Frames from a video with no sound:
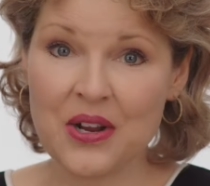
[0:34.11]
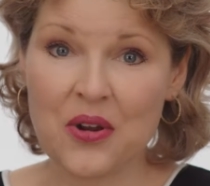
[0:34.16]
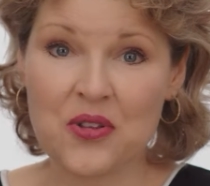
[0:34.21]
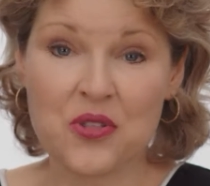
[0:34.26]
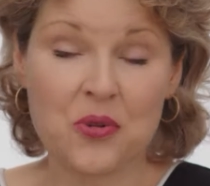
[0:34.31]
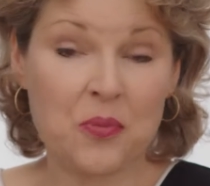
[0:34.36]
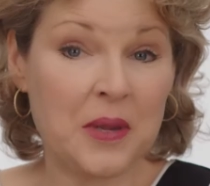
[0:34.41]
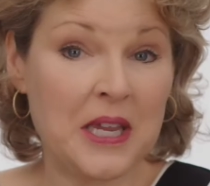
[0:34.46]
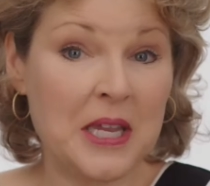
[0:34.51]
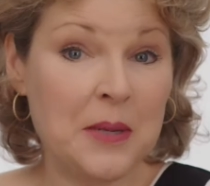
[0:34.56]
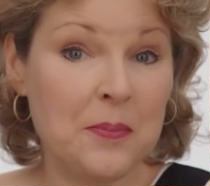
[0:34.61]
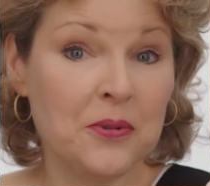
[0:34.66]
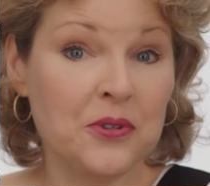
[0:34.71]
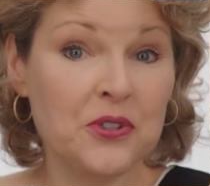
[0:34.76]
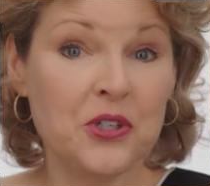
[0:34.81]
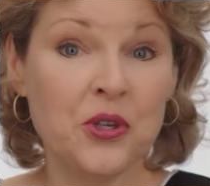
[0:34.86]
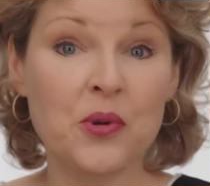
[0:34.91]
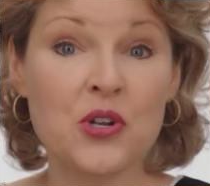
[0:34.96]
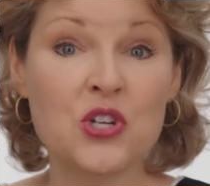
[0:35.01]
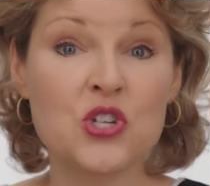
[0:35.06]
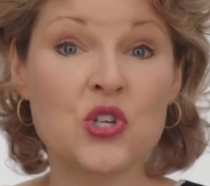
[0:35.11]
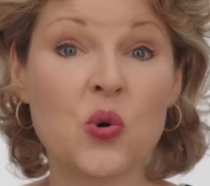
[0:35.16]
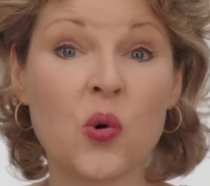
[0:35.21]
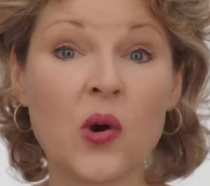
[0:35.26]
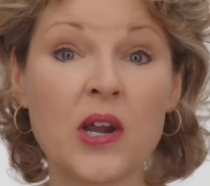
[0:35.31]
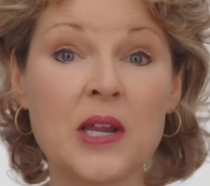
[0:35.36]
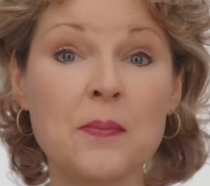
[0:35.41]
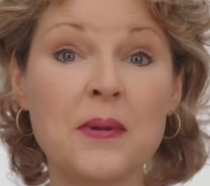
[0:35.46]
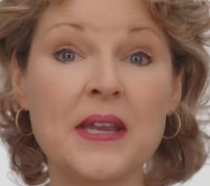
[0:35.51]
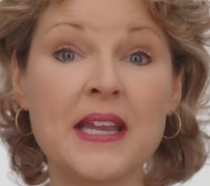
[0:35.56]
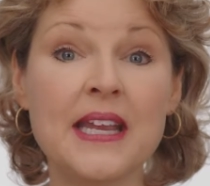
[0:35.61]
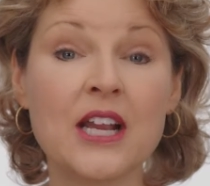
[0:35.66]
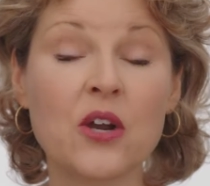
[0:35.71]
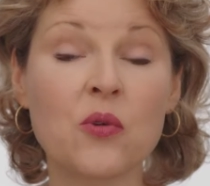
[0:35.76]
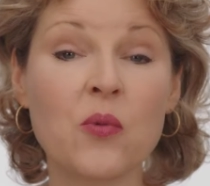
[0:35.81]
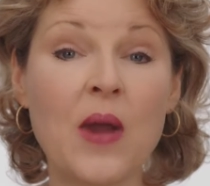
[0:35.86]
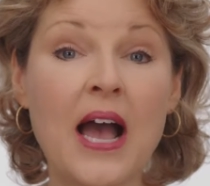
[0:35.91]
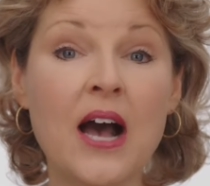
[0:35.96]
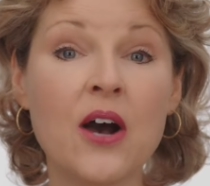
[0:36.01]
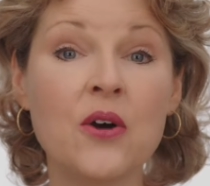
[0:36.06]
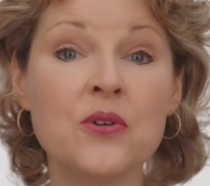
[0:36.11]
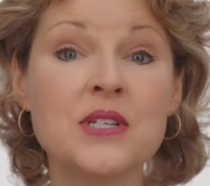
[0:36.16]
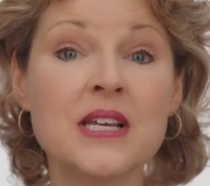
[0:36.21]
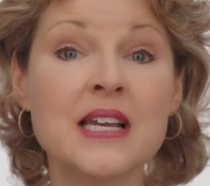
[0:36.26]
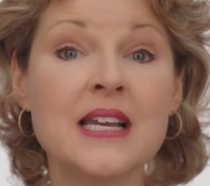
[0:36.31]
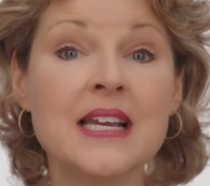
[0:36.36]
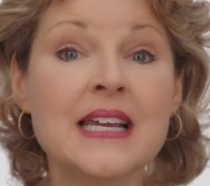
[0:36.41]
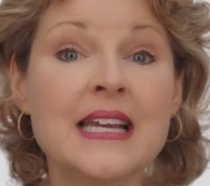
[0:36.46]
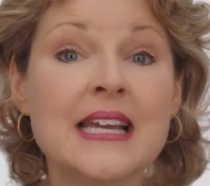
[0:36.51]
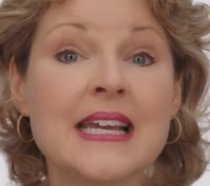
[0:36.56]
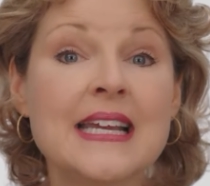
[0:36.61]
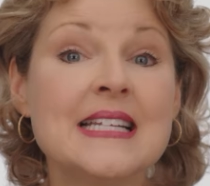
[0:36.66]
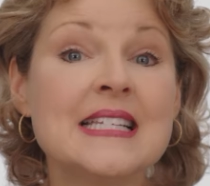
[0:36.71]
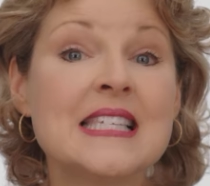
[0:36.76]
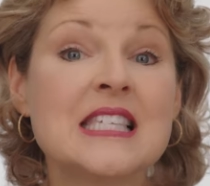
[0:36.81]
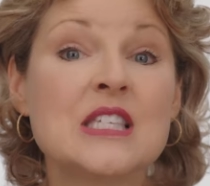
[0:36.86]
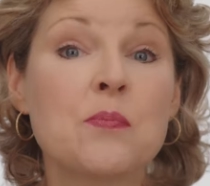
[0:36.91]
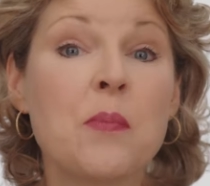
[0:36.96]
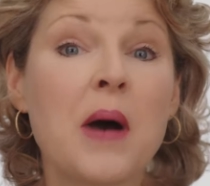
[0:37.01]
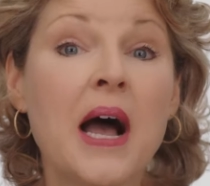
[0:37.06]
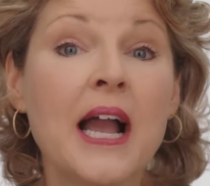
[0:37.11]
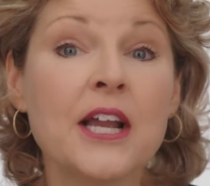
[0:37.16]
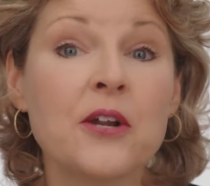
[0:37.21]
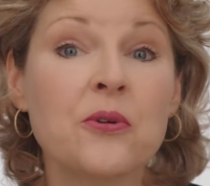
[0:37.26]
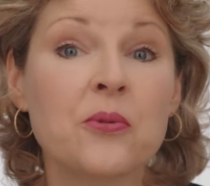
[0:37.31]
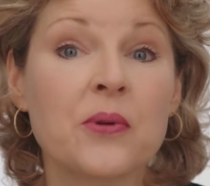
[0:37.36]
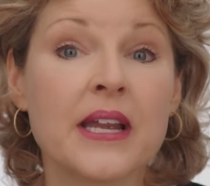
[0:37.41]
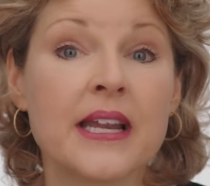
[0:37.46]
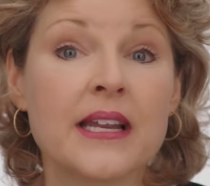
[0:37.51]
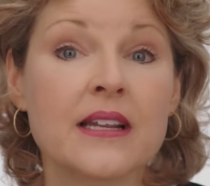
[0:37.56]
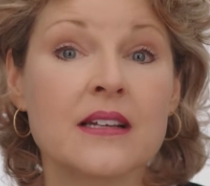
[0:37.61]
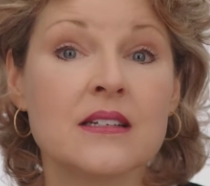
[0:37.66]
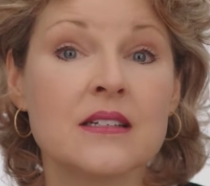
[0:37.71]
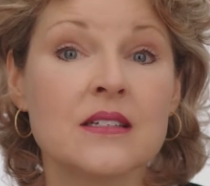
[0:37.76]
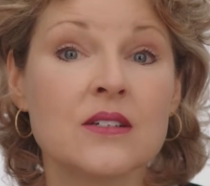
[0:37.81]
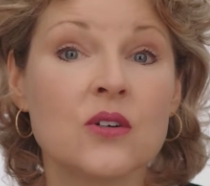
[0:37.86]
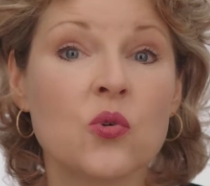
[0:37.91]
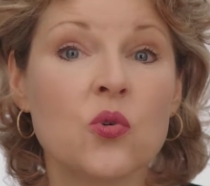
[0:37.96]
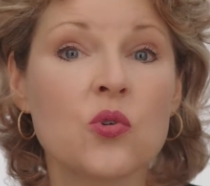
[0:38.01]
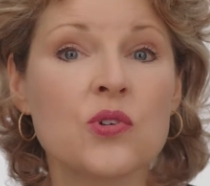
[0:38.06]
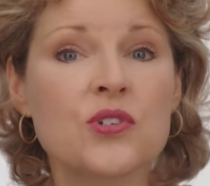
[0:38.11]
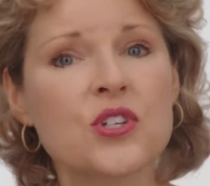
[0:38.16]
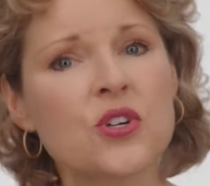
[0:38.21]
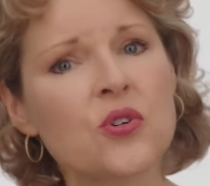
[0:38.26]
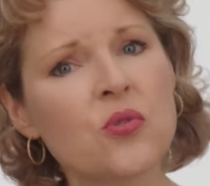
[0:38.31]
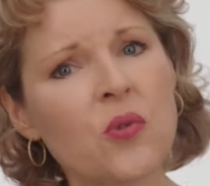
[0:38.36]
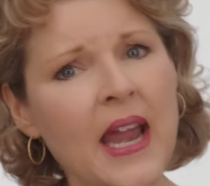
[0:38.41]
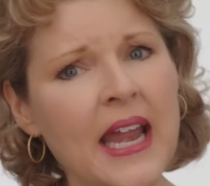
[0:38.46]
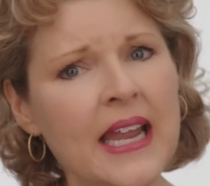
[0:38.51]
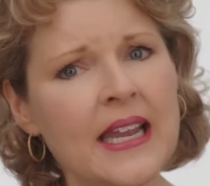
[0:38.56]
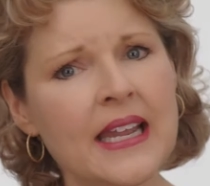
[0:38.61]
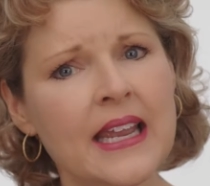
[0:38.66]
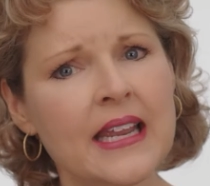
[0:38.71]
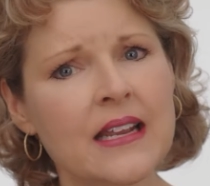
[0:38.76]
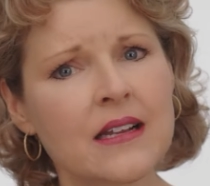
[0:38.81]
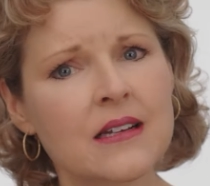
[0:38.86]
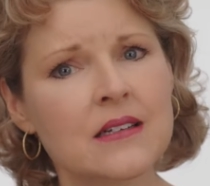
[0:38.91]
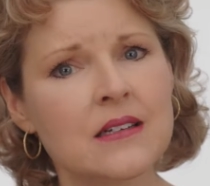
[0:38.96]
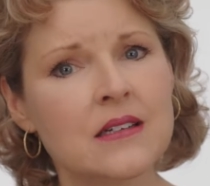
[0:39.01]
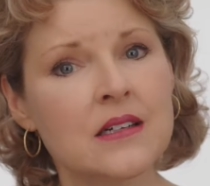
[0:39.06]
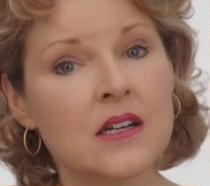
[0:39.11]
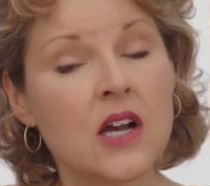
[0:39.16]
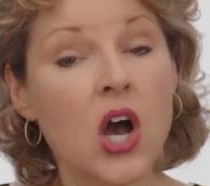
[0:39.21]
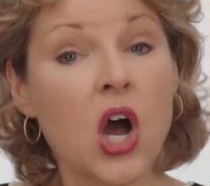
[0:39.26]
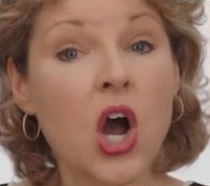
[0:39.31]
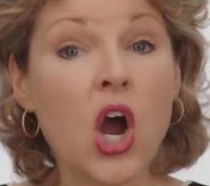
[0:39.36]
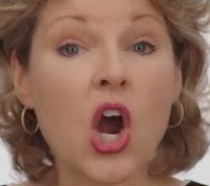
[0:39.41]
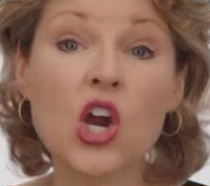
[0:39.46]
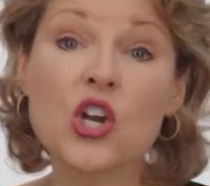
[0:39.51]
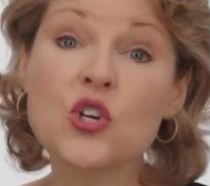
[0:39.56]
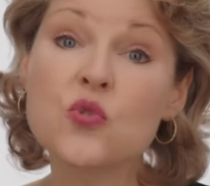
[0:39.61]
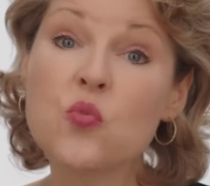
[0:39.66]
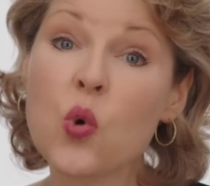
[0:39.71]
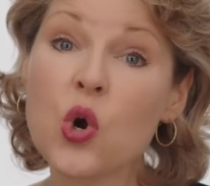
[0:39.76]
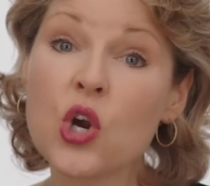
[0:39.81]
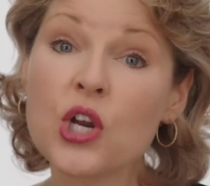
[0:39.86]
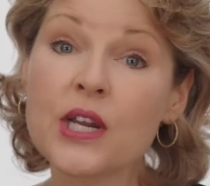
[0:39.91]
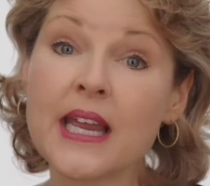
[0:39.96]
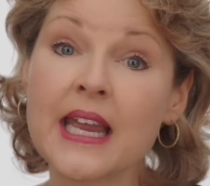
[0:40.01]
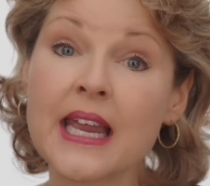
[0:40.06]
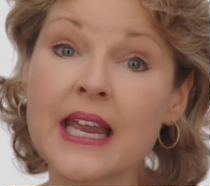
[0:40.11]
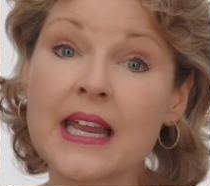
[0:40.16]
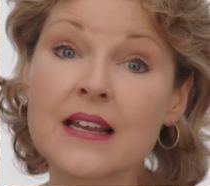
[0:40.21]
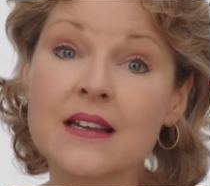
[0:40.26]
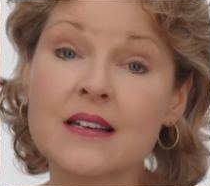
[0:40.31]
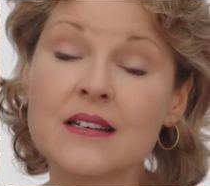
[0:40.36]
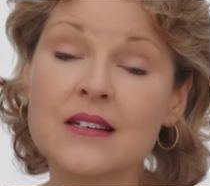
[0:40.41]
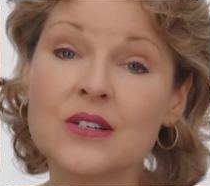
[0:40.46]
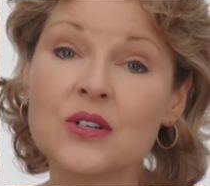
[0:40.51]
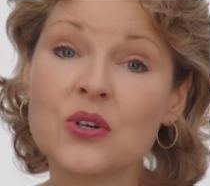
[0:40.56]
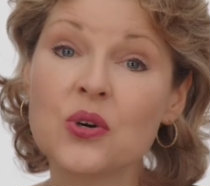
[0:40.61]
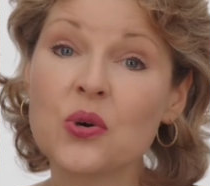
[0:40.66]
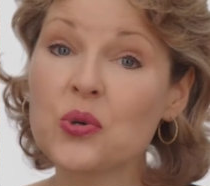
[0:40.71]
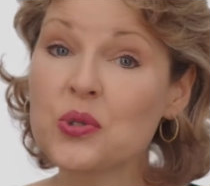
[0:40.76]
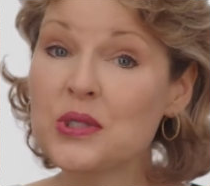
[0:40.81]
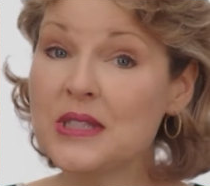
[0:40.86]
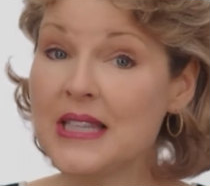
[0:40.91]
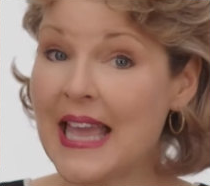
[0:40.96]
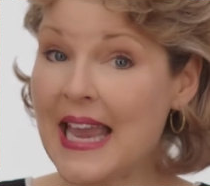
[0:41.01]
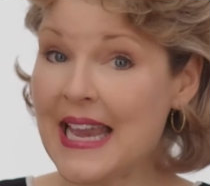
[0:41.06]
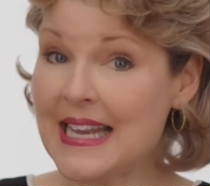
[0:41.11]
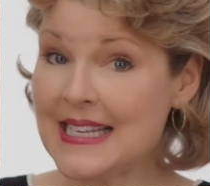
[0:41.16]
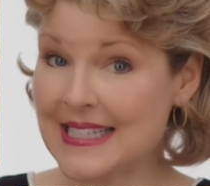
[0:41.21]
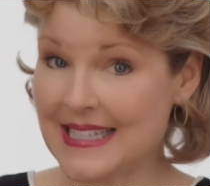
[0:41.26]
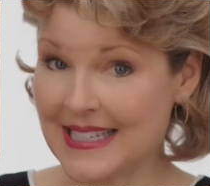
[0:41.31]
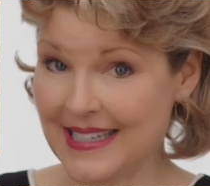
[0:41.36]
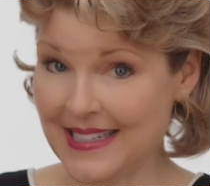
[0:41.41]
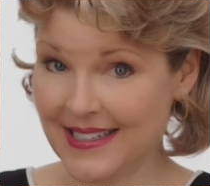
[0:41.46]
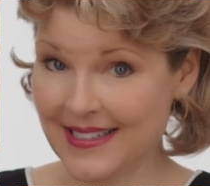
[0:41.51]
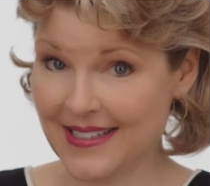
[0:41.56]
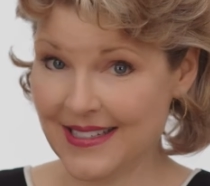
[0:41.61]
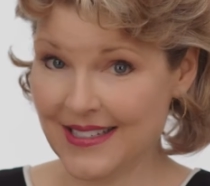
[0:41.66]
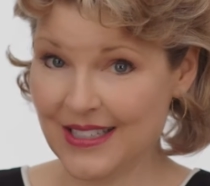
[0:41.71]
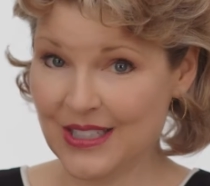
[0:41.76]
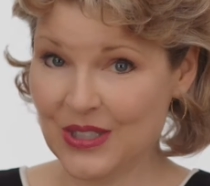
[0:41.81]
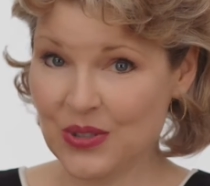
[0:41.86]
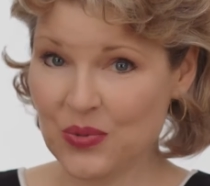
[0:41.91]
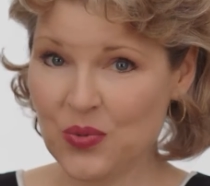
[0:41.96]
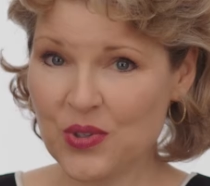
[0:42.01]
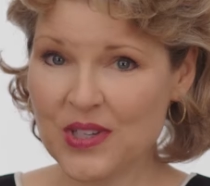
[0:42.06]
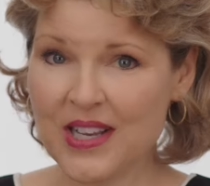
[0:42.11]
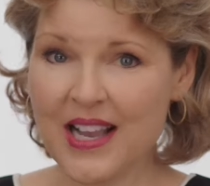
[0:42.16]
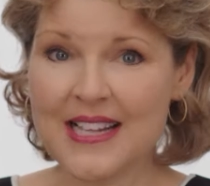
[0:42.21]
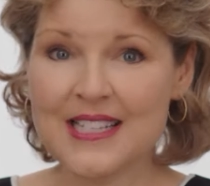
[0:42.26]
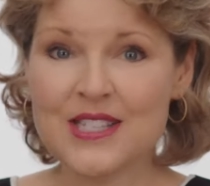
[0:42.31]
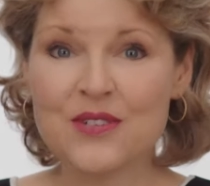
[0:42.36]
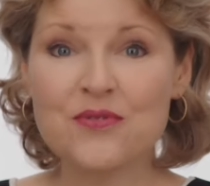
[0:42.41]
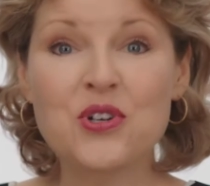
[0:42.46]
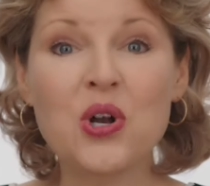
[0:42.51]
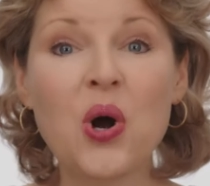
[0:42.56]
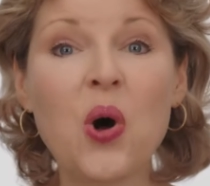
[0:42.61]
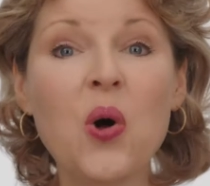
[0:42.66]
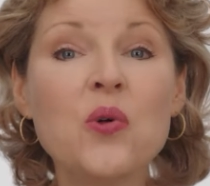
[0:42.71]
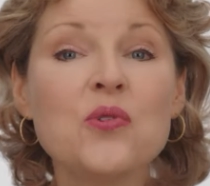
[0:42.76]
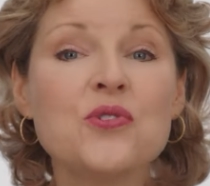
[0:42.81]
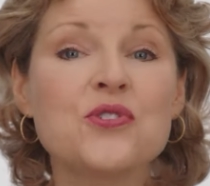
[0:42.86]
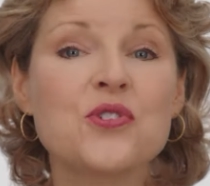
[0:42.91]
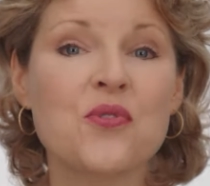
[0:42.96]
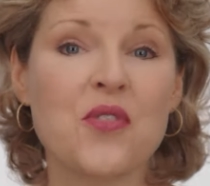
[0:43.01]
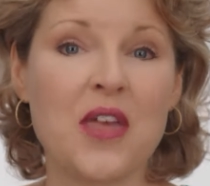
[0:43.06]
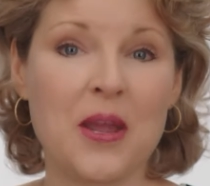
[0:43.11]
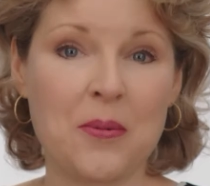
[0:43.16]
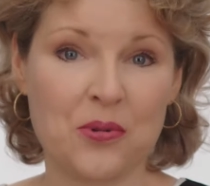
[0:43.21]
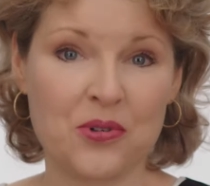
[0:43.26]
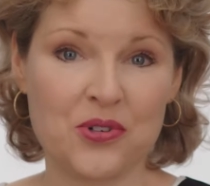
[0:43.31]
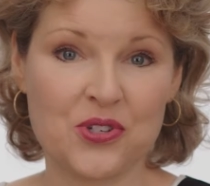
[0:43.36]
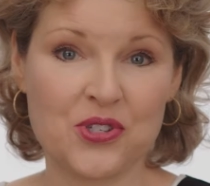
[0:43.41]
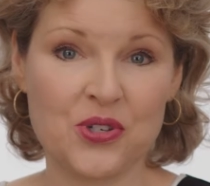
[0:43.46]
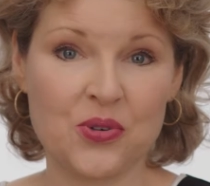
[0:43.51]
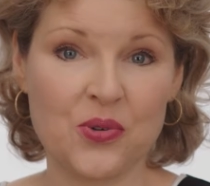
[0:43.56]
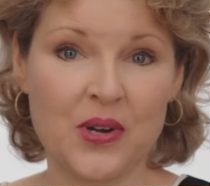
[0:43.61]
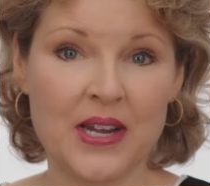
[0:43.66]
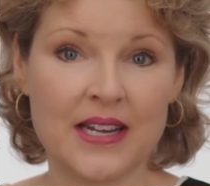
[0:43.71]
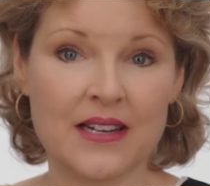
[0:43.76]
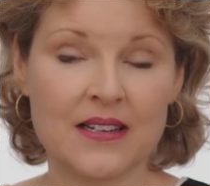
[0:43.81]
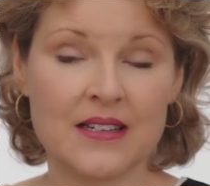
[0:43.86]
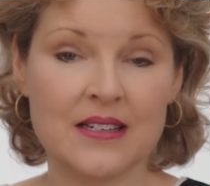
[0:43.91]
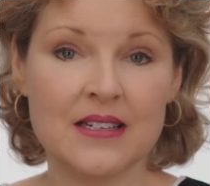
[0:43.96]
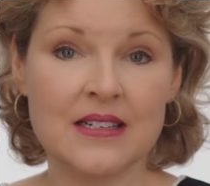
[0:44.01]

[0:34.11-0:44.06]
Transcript: Are the people you enjoy being around inspiring or degrading, hardworking or lazy? What kinds of goals are they pursuing?